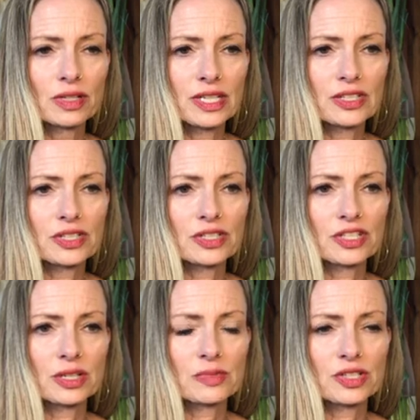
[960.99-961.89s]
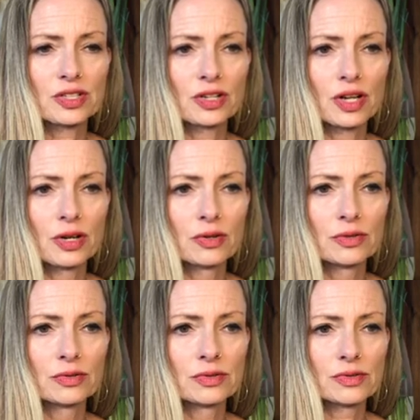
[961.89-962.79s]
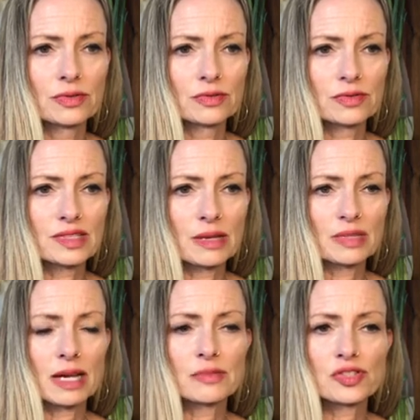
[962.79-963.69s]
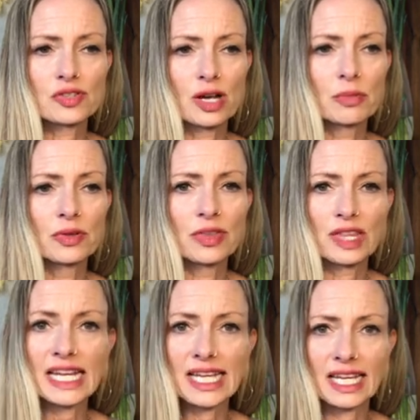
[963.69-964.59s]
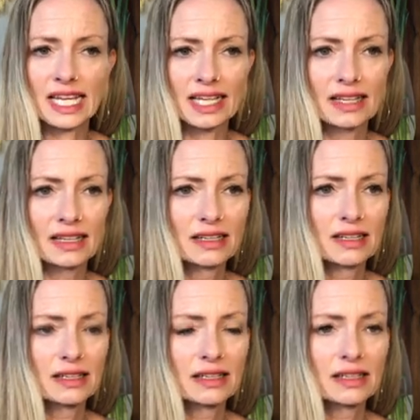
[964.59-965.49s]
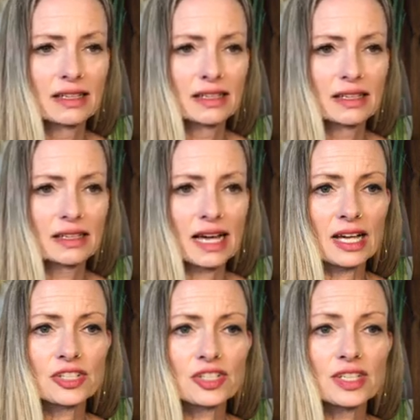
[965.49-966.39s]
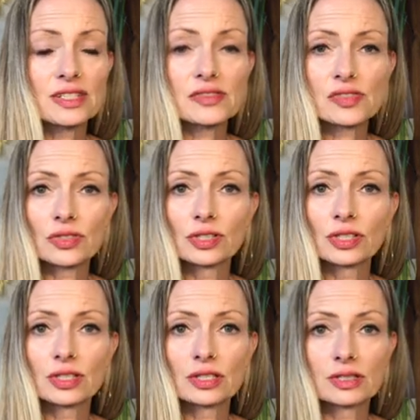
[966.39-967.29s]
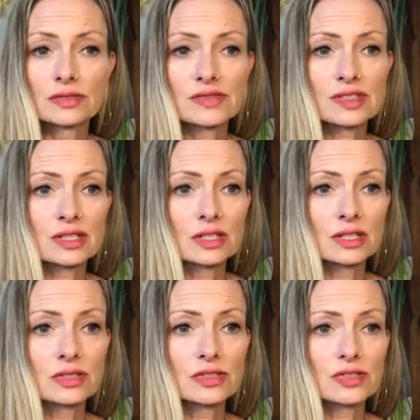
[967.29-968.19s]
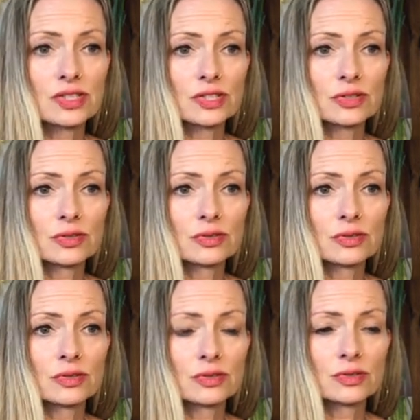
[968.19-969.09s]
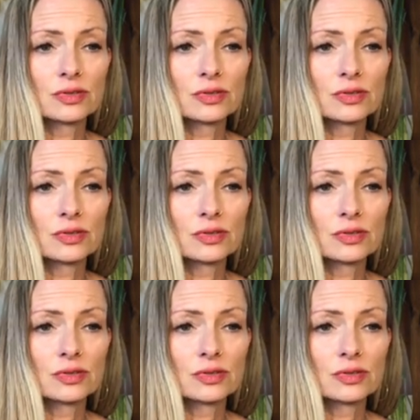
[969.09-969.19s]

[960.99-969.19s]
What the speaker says: relationship to your own sometimes troubled thinking actually serves to